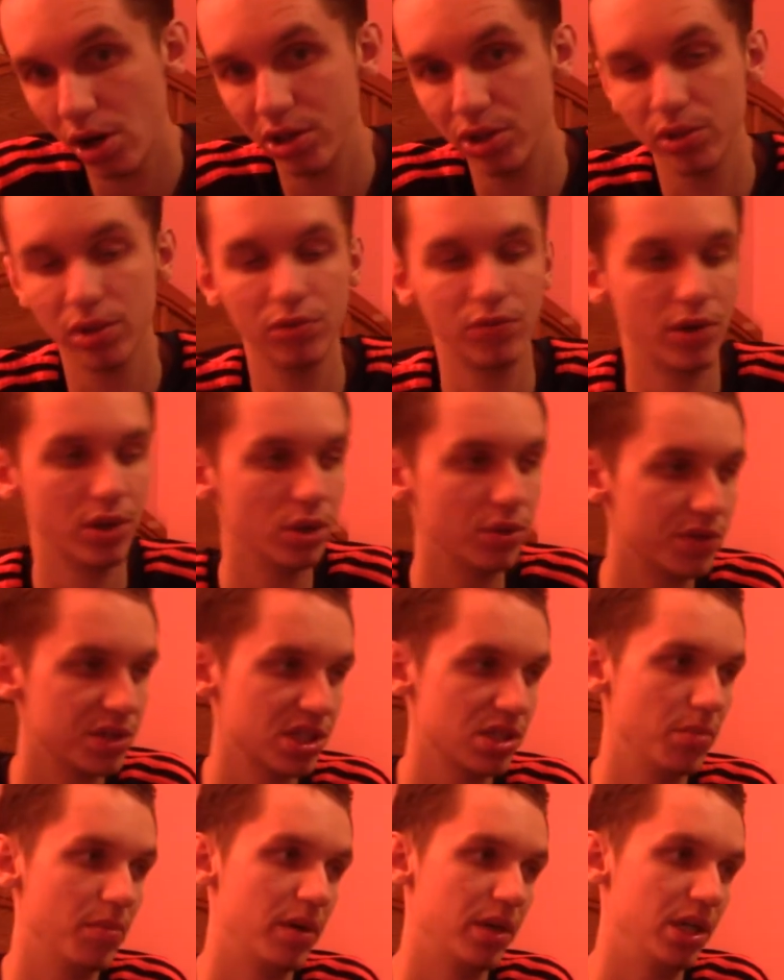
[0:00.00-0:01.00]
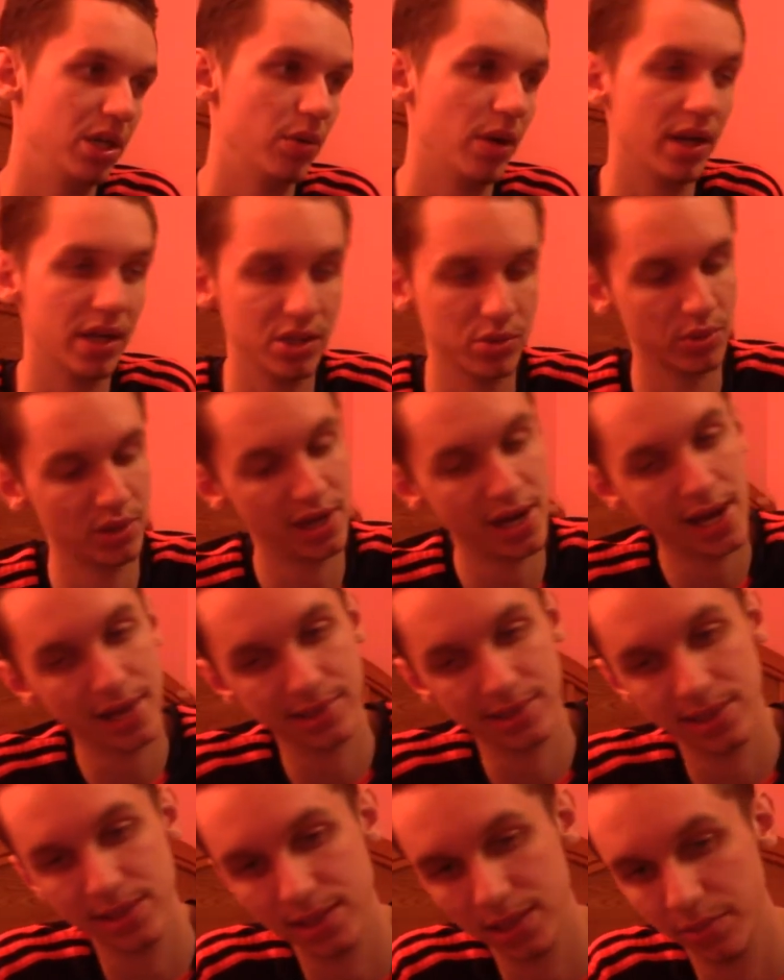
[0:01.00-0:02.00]
You could run over somebody. You could get into an
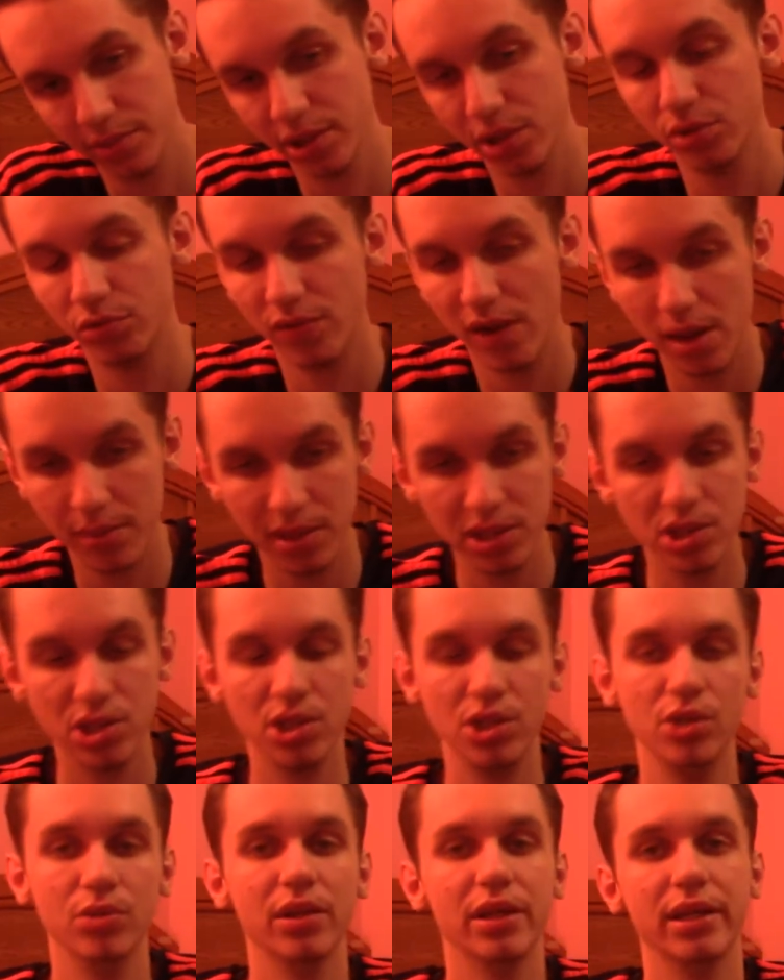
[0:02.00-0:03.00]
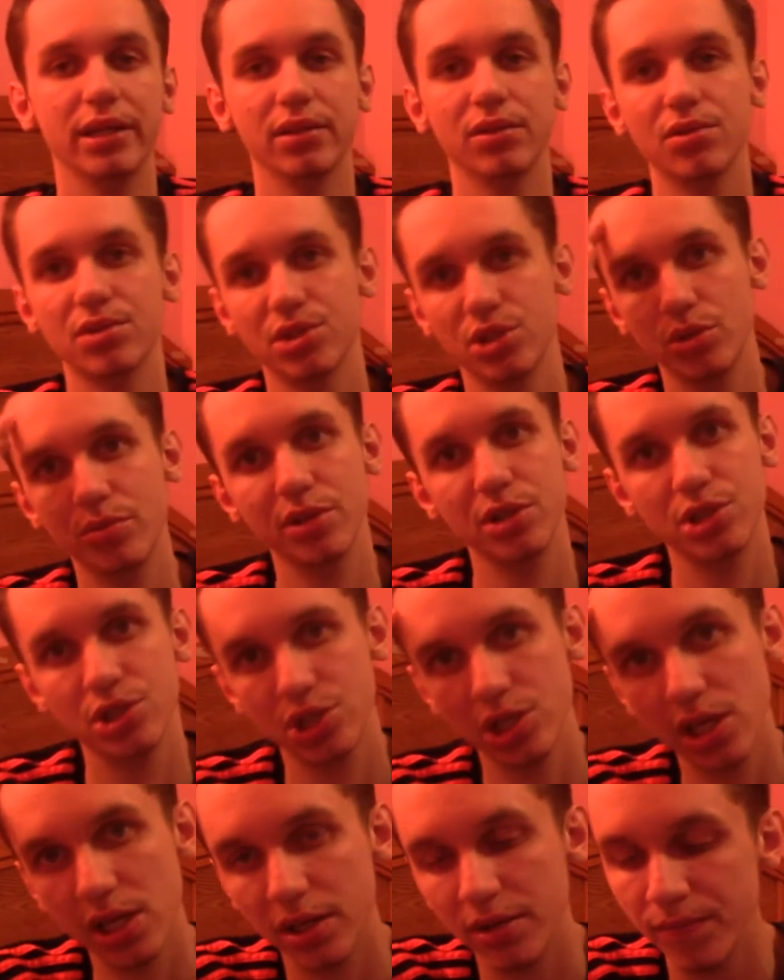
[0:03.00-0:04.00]
accident. Someone could ram into you. Like, there's so much
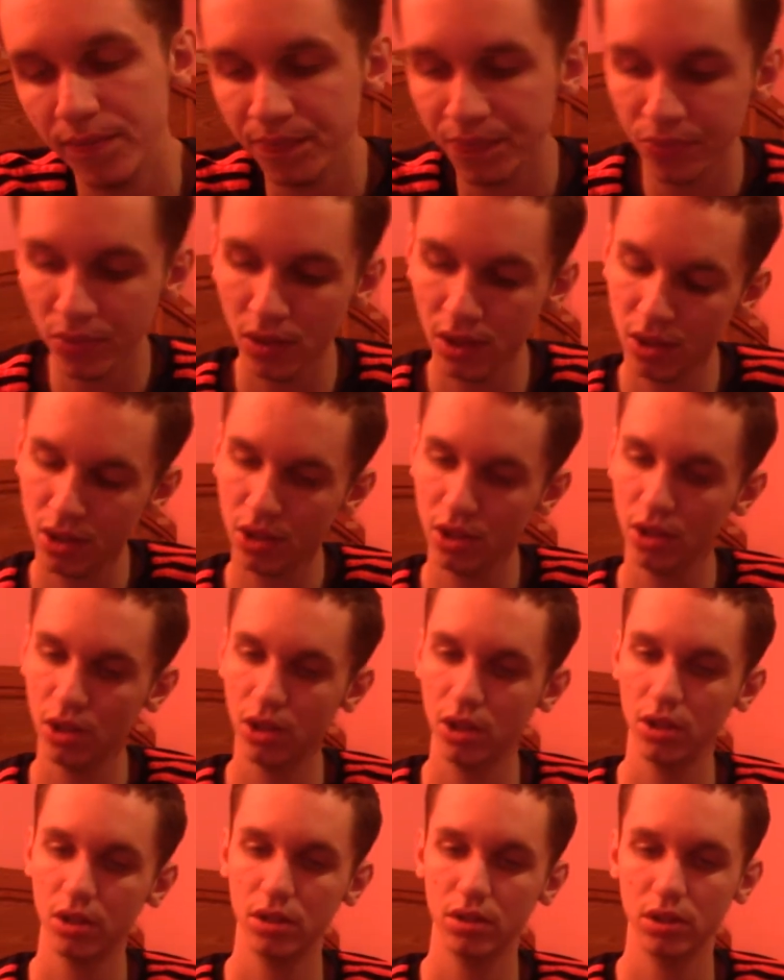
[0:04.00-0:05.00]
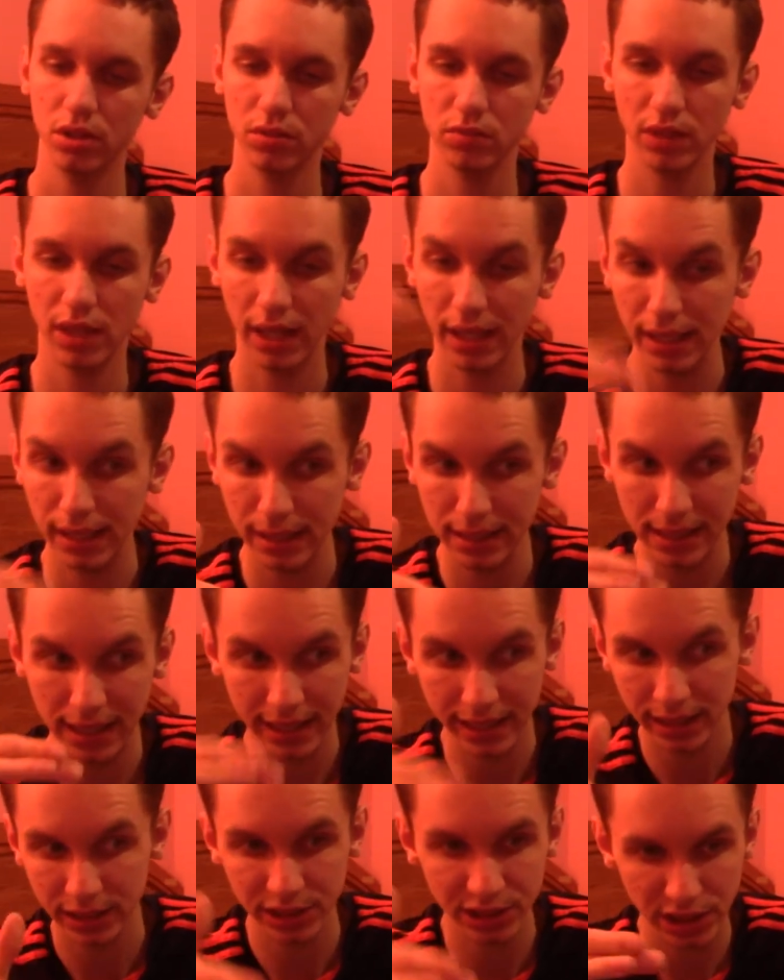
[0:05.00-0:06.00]
shit.
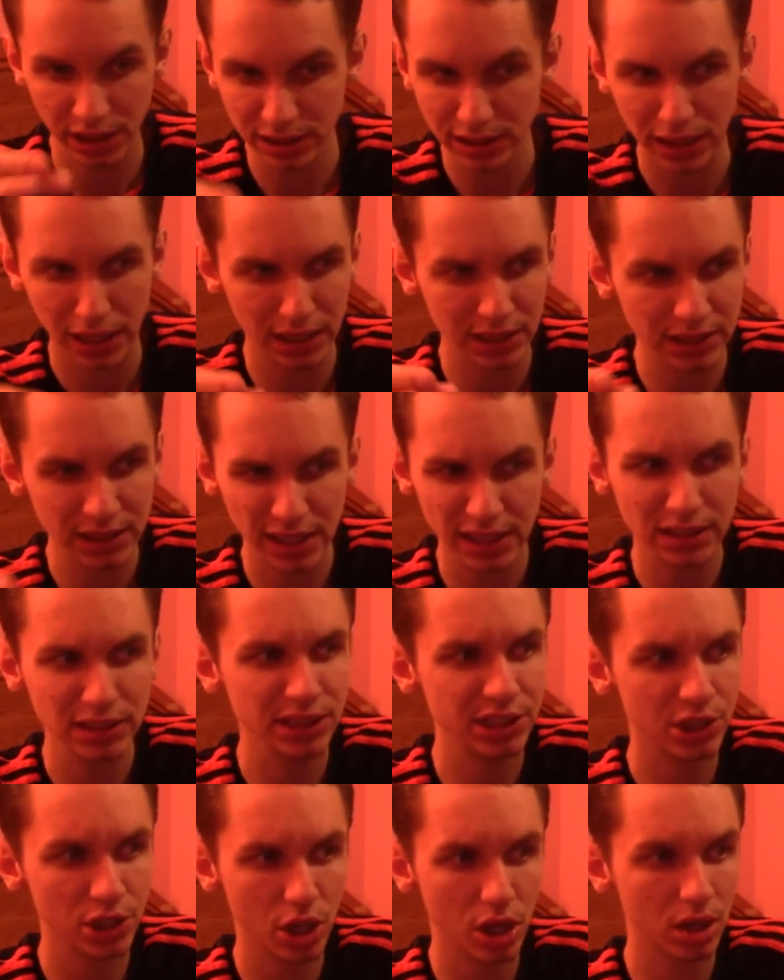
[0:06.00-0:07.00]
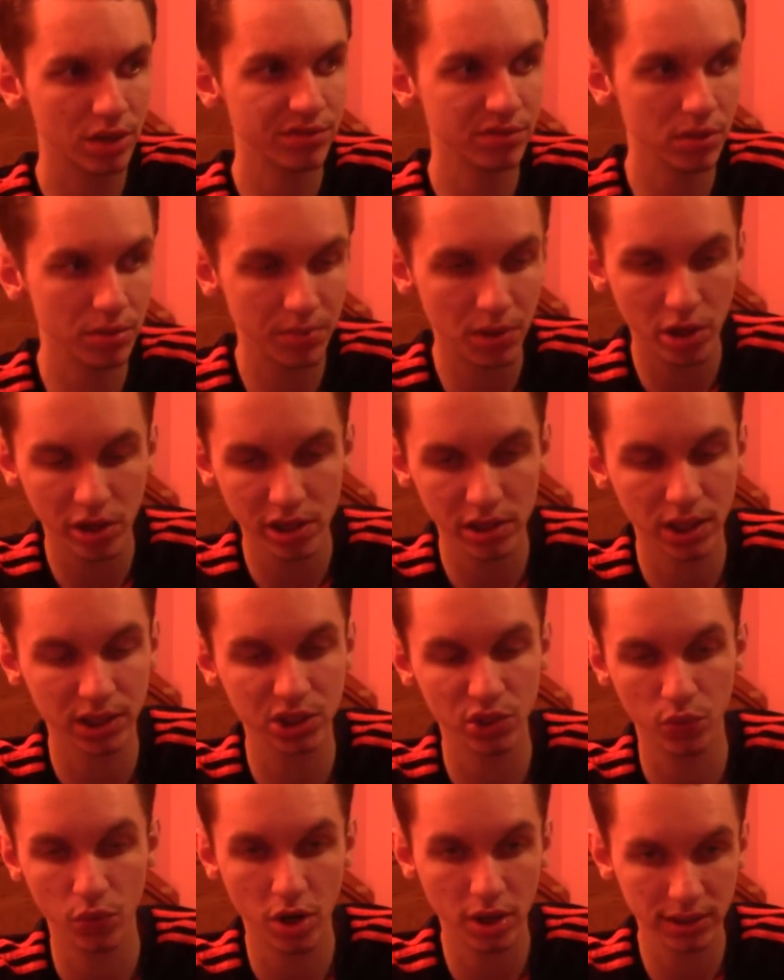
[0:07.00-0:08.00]
Getting out of your car from the parking lot
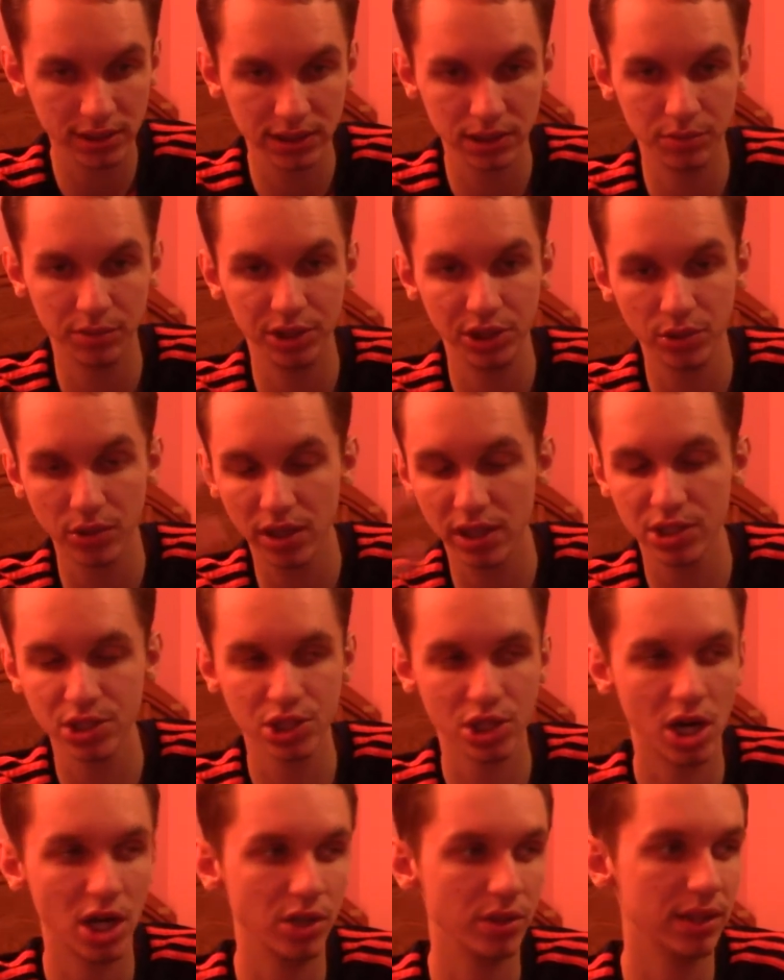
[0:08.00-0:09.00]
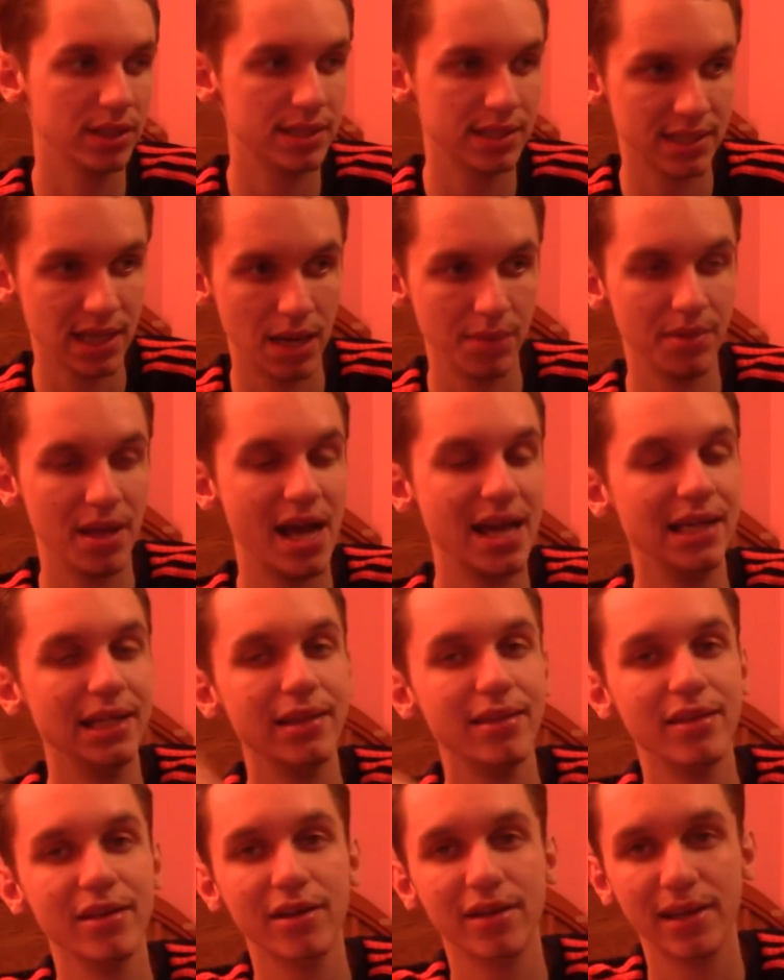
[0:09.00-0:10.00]
to walk somewhere. You could get shot. You could get stabbed.
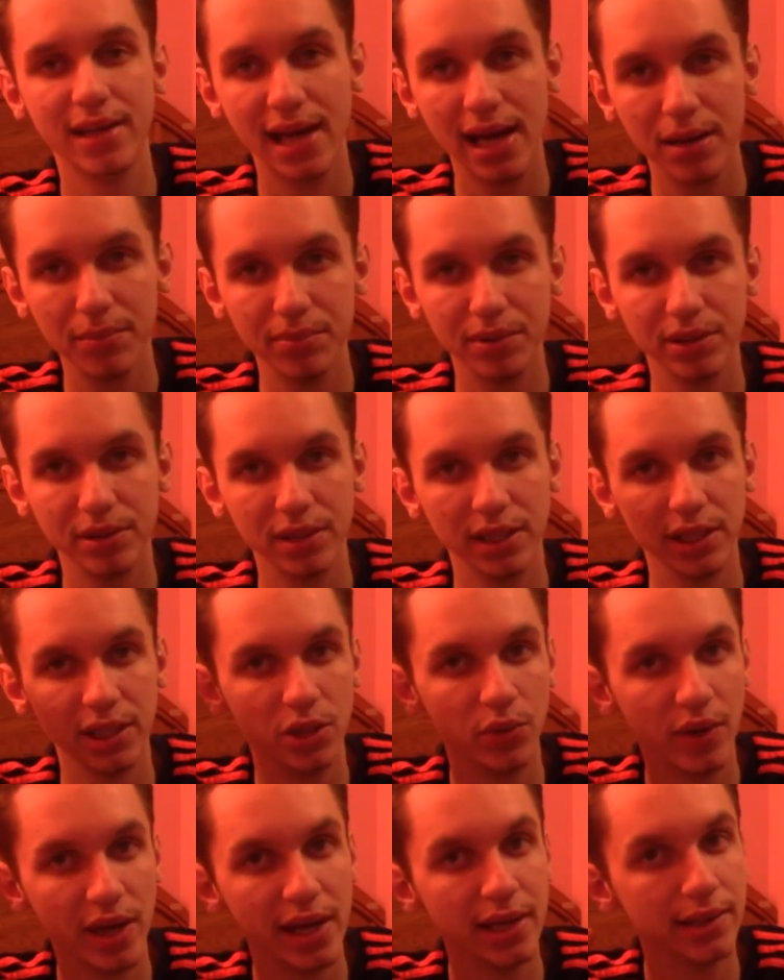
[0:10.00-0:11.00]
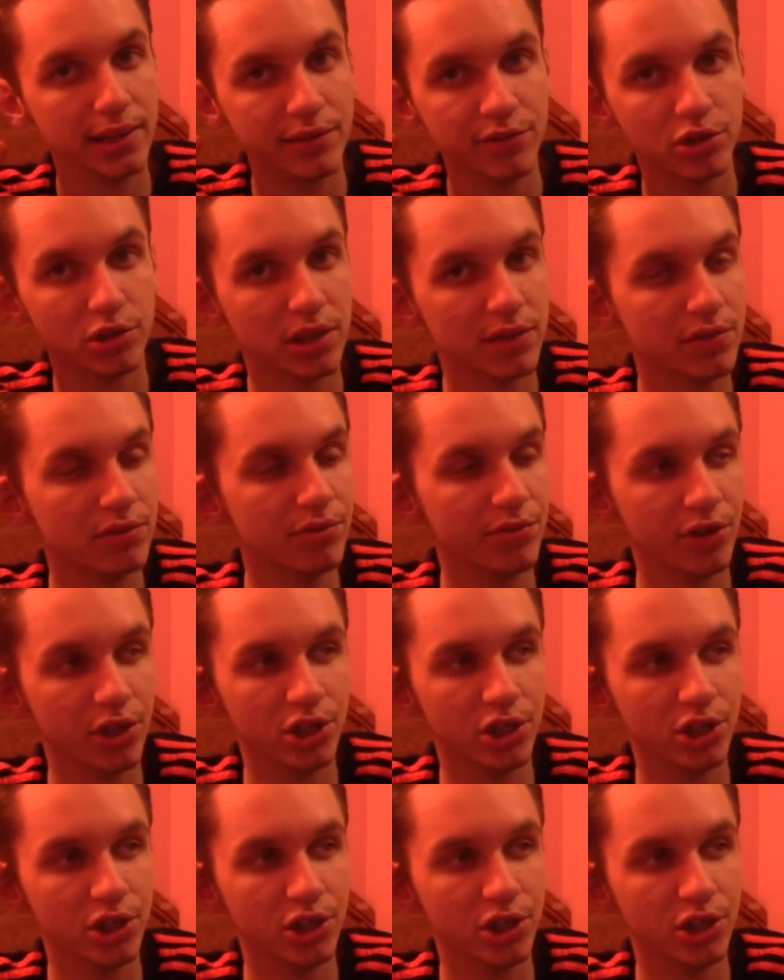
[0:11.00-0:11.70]
Anything could happen. Like, you can't live your life in fear.